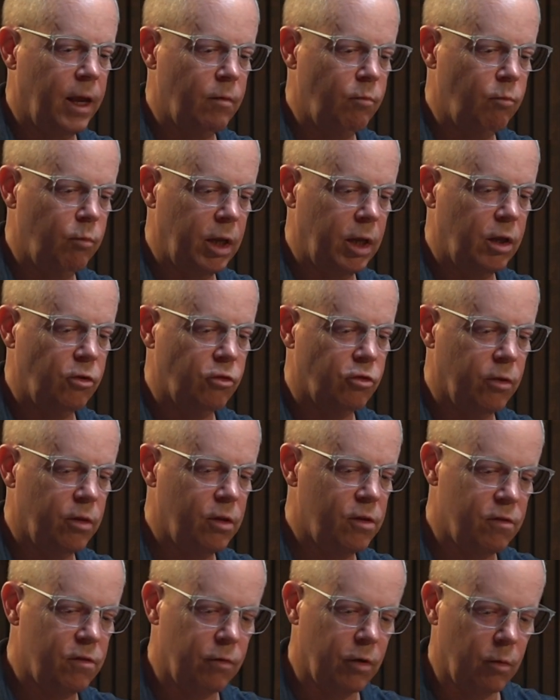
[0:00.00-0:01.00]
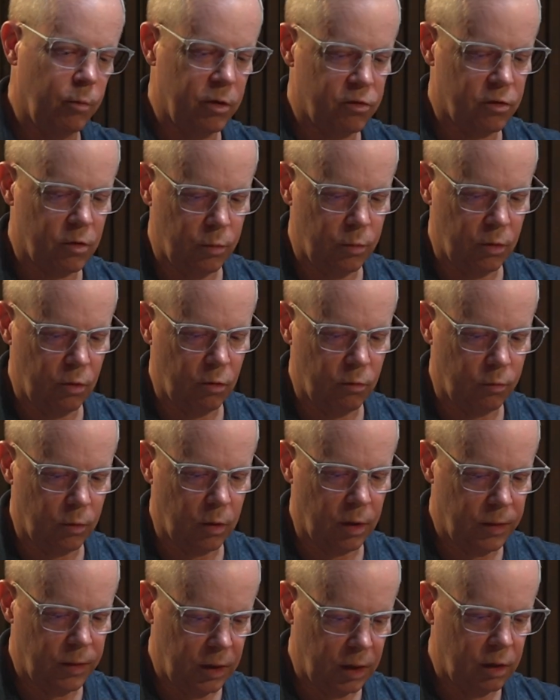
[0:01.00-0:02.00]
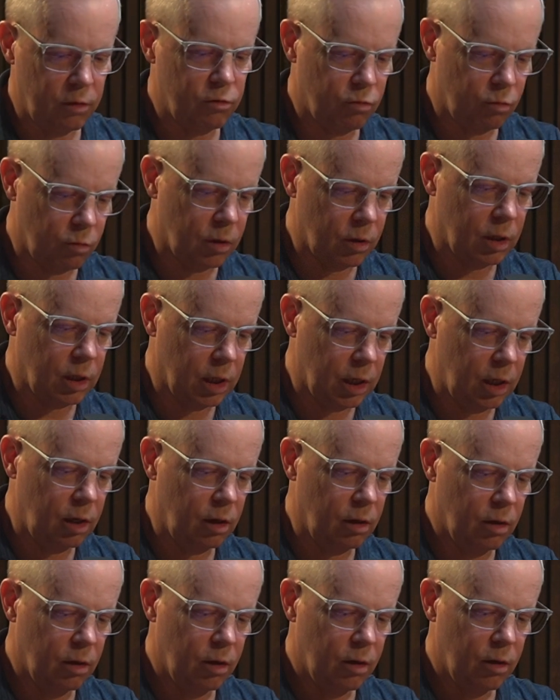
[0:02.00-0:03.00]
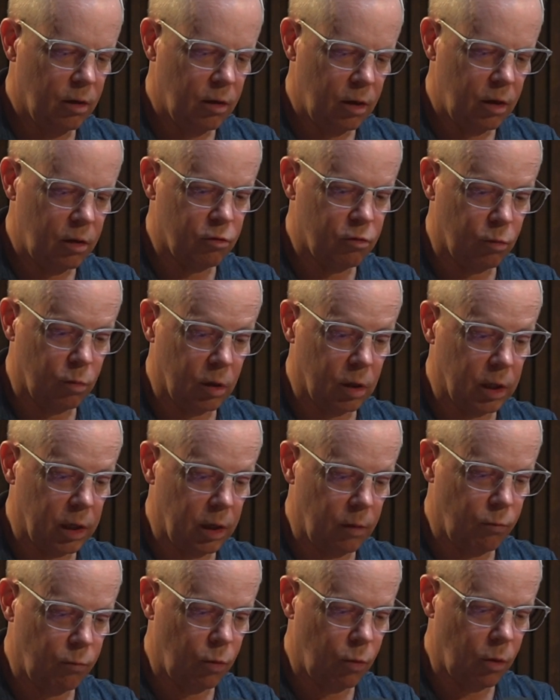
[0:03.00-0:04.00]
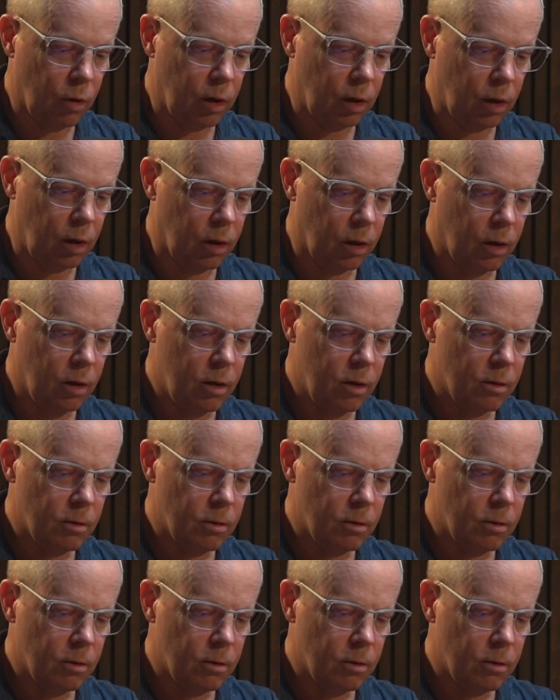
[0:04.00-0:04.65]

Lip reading: making sure these developments are beautiful, I think is really important.